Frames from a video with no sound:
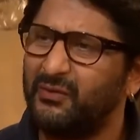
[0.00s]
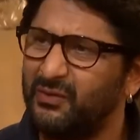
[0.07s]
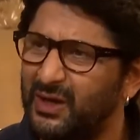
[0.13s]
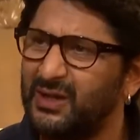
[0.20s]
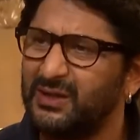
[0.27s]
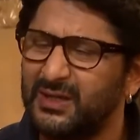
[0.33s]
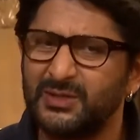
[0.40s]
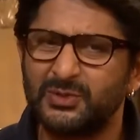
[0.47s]

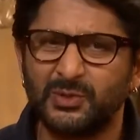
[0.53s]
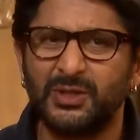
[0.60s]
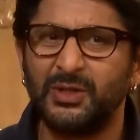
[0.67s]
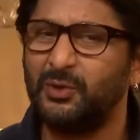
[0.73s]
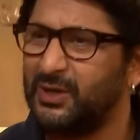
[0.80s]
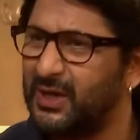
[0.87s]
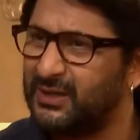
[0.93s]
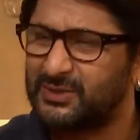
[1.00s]
really think so. You
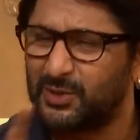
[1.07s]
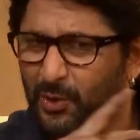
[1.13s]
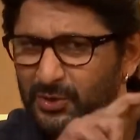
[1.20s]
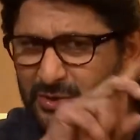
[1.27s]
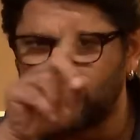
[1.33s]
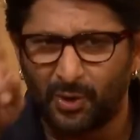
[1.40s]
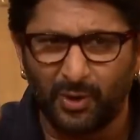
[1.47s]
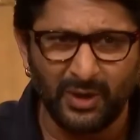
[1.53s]
know, it's,
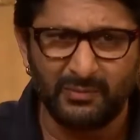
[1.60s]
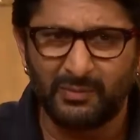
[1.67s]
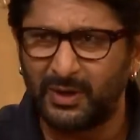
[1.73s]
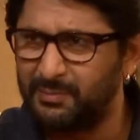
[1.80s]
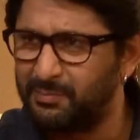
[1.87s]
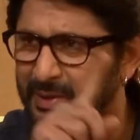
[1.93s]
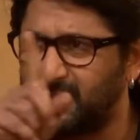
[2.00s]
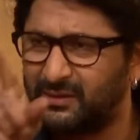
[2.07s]
it's all one
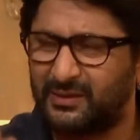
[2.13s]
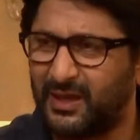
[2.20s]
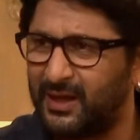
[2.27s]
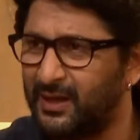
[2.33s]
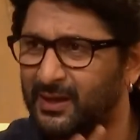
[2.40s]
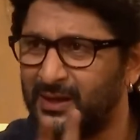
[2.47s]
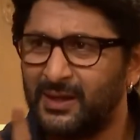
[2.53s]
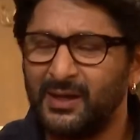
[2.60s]
big
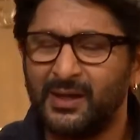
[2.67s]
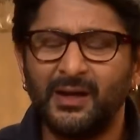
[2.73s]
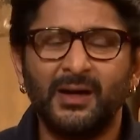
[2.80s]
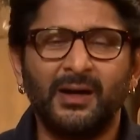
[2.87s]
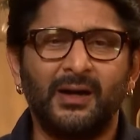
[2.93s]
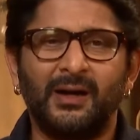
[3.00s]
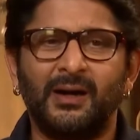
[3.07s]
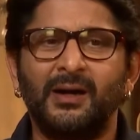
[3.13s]
thing. Mm -hmm.
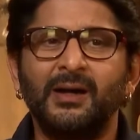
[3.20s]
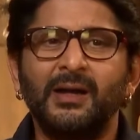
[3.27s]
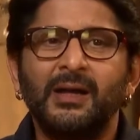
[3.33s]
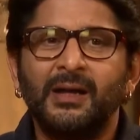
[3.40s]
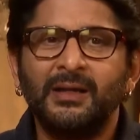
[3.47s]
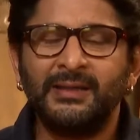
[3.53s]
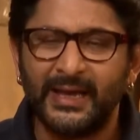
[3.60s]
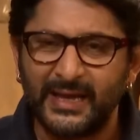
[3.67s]
uh,
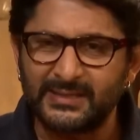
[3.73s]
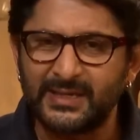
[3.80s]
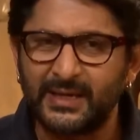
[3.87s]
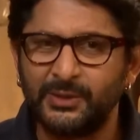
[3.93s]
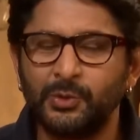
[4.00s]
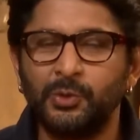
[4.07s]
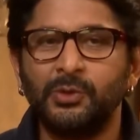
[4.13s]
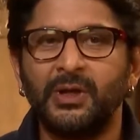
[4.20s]
yes, I
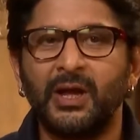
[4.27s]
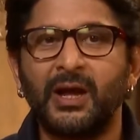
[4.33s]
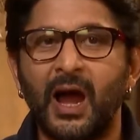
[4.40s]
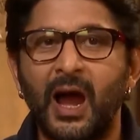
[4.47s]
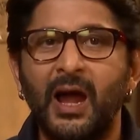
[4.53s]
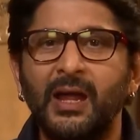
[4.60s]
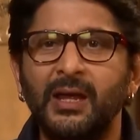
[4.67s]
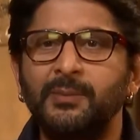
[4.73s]
do. Like,
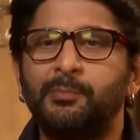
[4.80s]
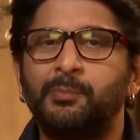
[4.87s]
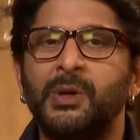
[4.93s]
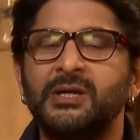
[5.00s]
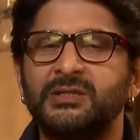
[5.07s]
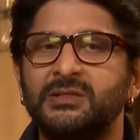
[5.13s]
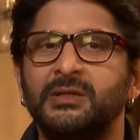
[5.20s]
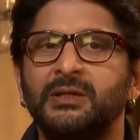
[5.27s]
I
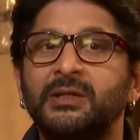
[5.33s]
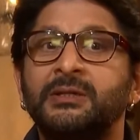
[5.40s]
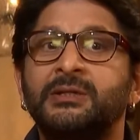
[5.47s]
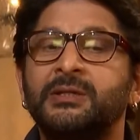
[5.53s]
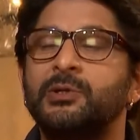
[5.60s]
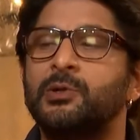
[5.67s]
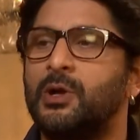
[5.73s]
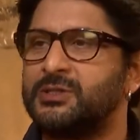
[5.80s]
personally
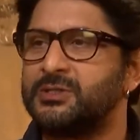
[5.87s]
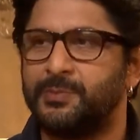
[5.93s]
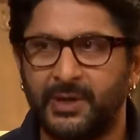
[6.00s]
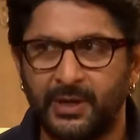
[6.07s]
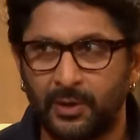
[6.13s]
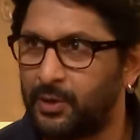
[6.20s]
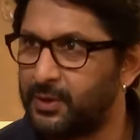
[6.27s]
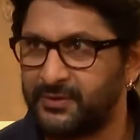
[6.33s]
did not spend
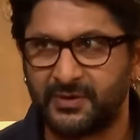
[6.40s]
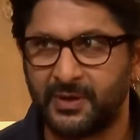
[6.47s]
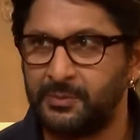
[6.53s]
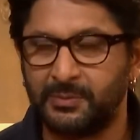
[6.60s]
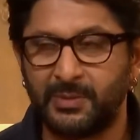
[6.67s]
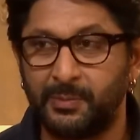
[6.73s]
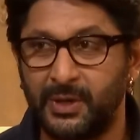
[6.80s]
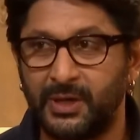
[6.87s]
a lot of time with
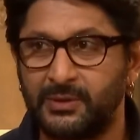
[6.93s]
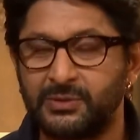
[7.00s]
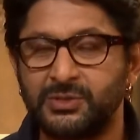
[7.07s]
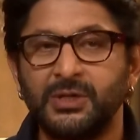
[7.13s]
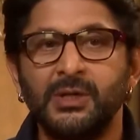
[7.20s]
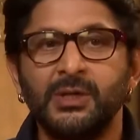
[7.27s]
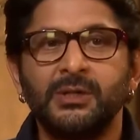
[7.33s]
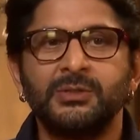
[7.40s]
my parents.
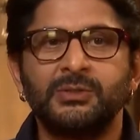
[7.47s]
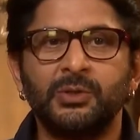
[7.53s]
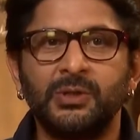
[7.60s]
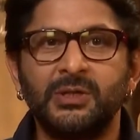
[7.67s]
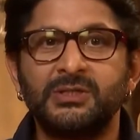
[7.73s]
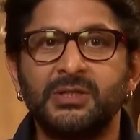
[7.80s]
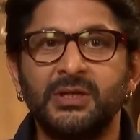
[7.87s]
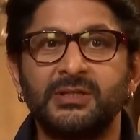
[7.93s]
Mm -hmm. So
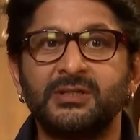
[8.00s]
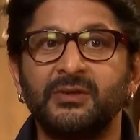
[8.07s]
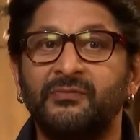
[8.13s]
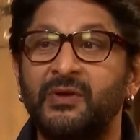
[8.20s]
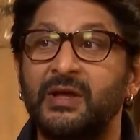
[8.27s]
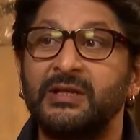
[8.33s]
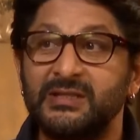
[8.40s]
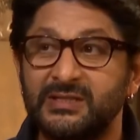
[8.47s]
it's, it's a
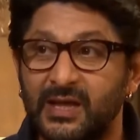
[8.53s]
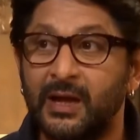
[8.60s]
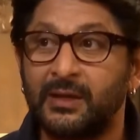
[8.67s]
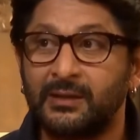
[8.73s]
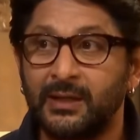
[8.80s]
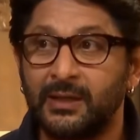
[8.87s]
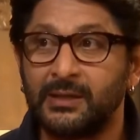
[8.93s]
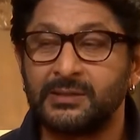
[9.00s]
very sad
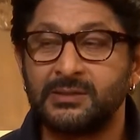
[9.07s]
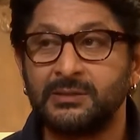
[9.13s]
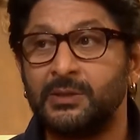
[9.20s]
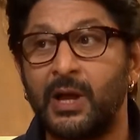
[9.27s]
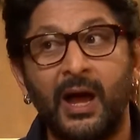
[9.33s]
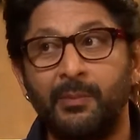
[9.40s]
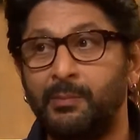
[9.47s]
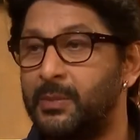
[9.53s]
thing. It's,
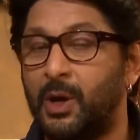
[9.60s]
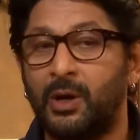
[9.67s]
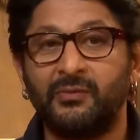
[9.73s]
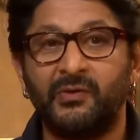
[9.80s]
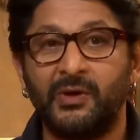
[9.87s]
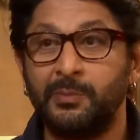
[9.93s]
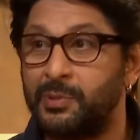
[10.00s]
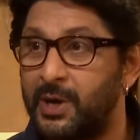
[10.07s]
I'm not
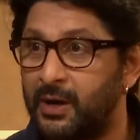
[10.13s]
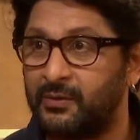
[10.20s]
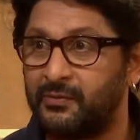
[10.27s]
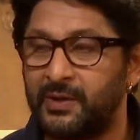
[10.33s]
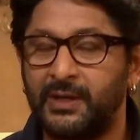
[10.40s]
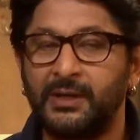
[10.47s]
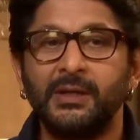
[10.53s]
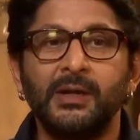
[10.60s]
very proud of
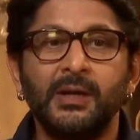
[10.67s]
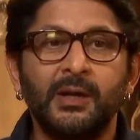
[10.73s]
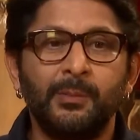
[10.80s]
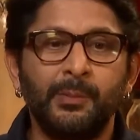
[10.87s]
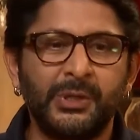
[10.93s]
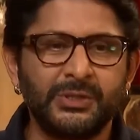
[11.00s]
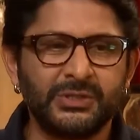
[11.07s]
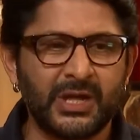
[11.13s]
that
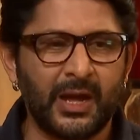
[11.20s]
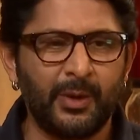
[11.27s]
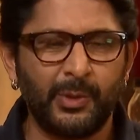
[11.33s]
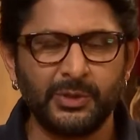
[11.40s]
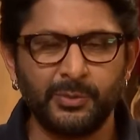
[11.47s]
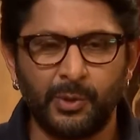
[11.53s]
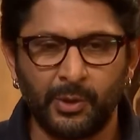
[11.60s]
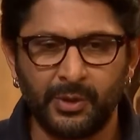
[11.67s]
because I went
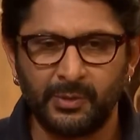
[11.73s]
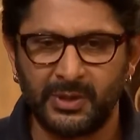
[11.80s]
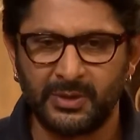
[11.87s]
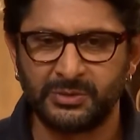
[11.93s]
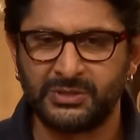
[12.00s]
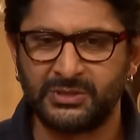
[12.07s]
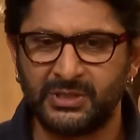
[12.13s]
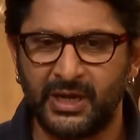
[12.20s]
to boarding when I
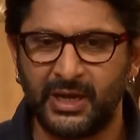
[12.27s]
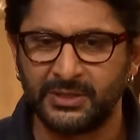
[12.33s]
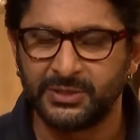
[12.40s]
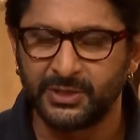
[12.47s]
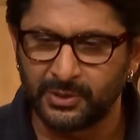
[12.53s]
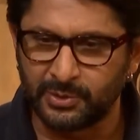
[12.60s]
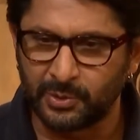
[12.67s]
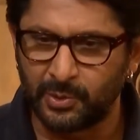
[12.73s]
was eight
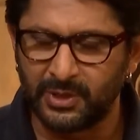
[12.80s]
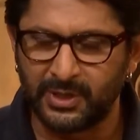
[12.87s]
years old